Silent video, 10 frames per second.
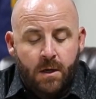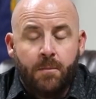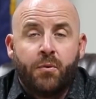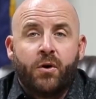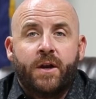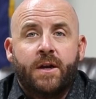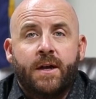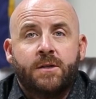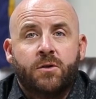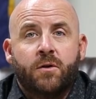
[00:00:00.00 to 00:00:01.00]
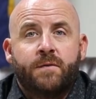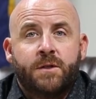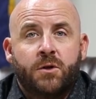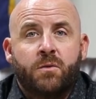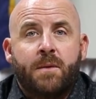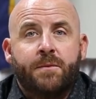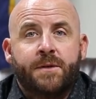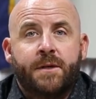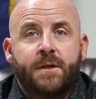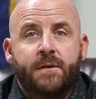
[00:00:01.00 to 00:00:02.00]
Bernie and I served as your
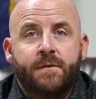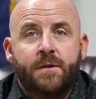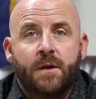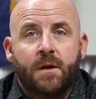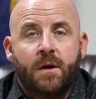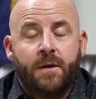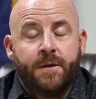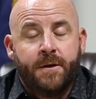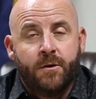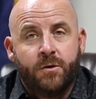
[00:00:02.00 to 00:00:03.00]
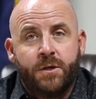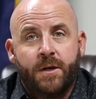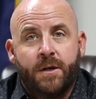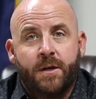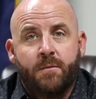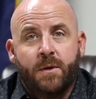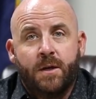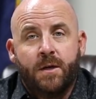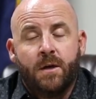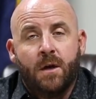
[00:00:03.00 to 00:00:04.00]
representatives on the negotiating
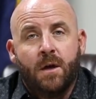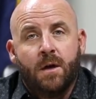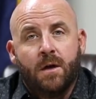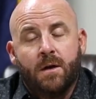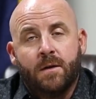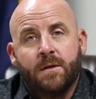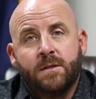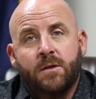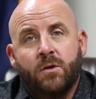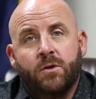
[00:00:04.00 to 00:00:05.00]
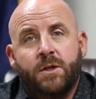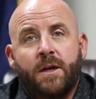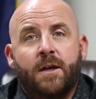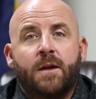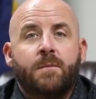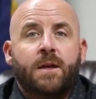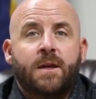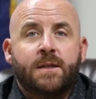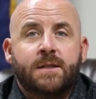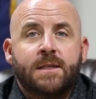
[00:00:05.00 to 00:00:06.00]
committee. This negotiating committee
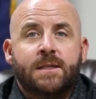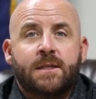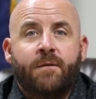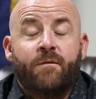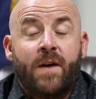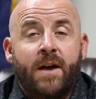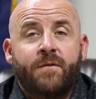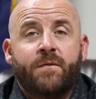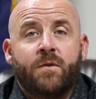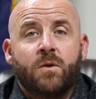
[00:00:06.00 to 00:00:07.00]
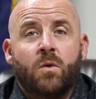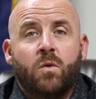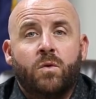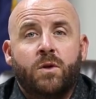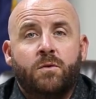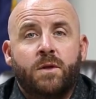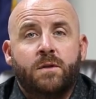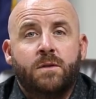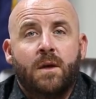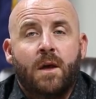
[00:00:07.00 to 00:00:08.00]
consisted of 5 different local
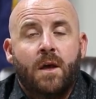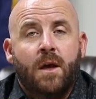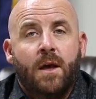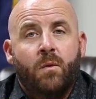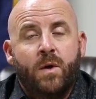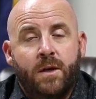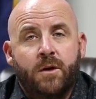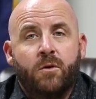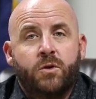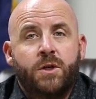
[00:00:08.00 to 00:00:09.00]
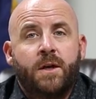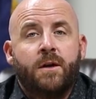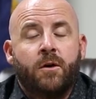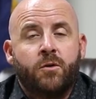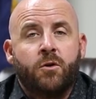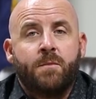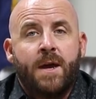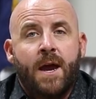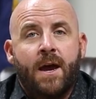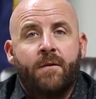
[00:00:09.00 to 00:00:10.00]
unions, and we negotiate on your
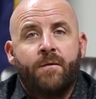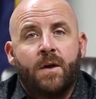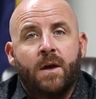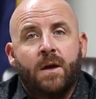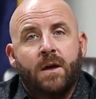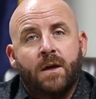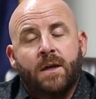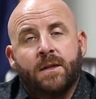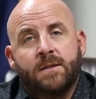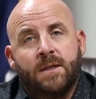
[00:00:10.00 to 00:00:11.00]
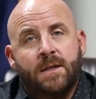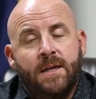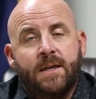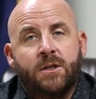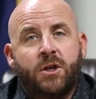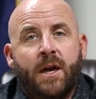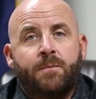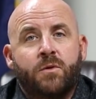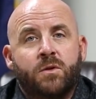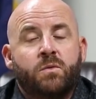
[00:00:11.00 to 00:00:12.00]
behalf against the NECA
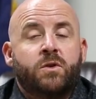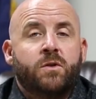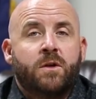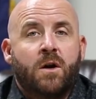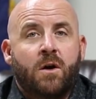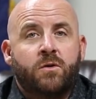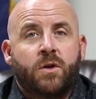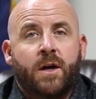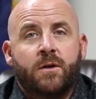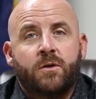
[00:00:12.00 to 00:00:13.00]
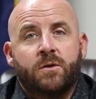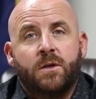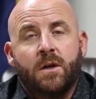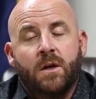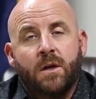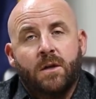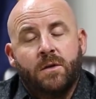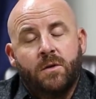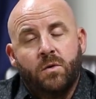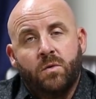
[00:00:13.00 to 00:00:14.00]
chapters, which are the contractors,
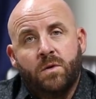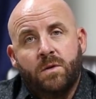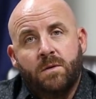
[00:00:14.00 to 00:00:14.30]
to